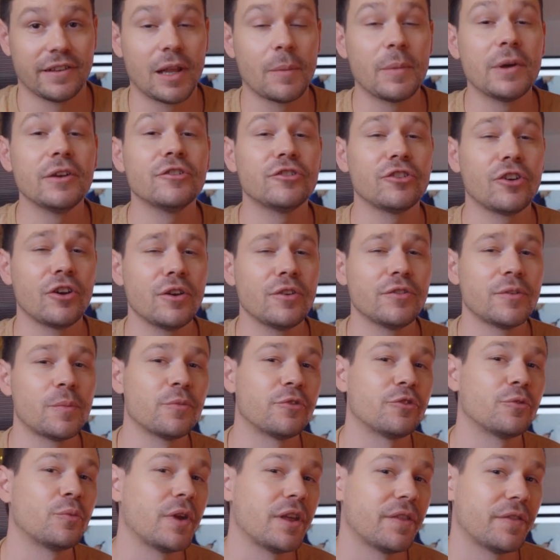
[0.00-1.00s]
Let me show you some
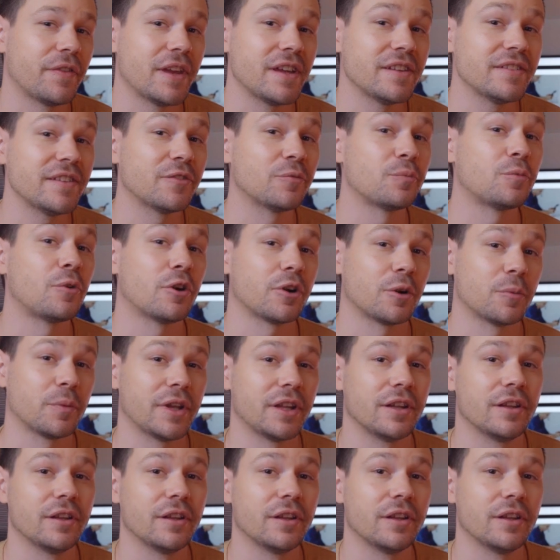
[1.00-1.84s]
sweet things this program can